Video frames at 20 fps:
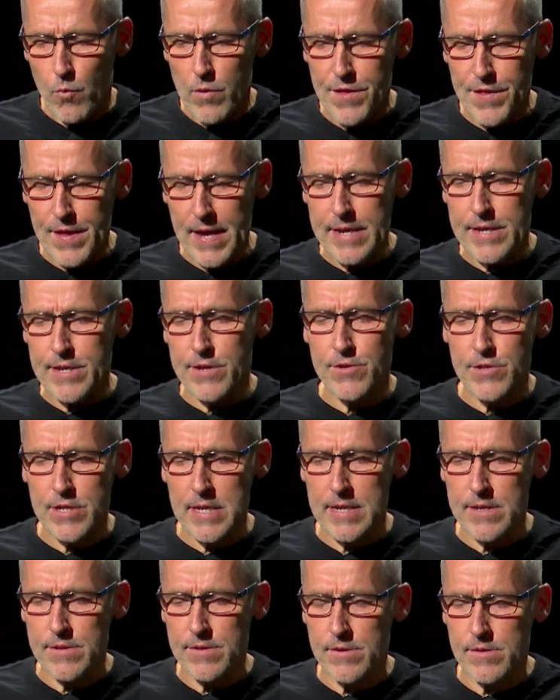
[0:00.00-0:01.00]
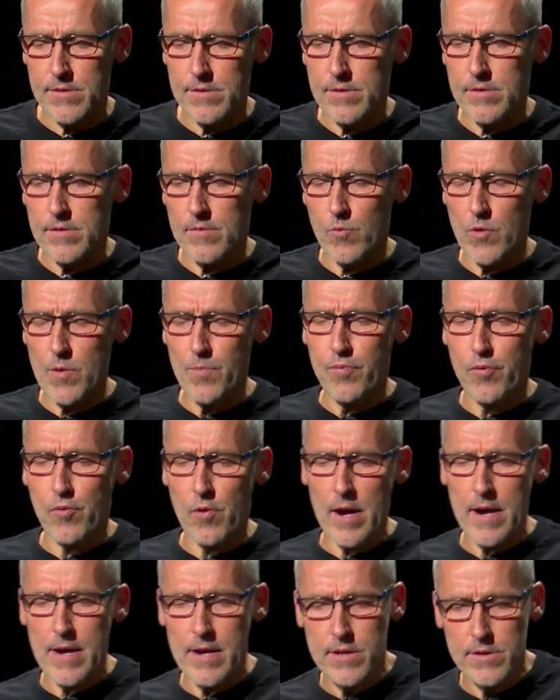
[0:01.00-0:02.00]
We thank you, Jesus. We
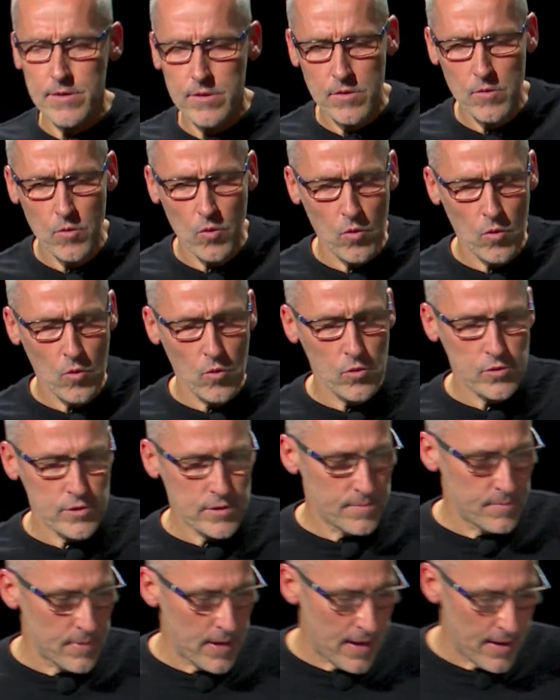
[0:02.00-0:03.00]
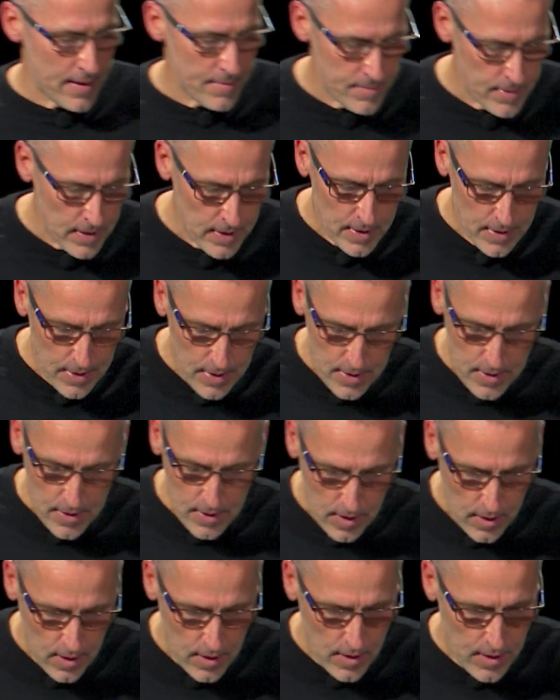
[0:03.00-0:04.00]
praise your awesome name.
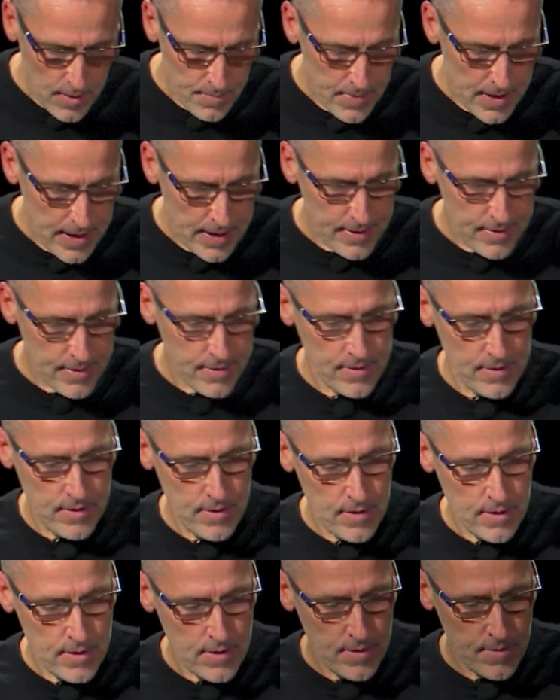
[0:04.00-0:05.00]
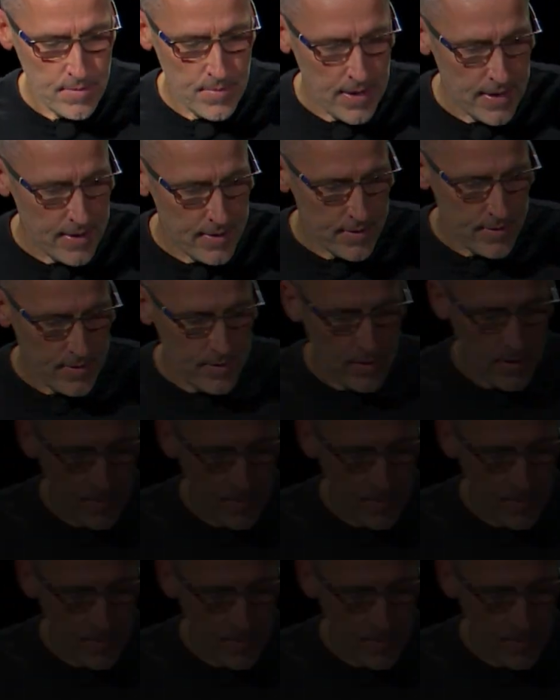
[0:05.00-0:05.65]
Amen. Amen.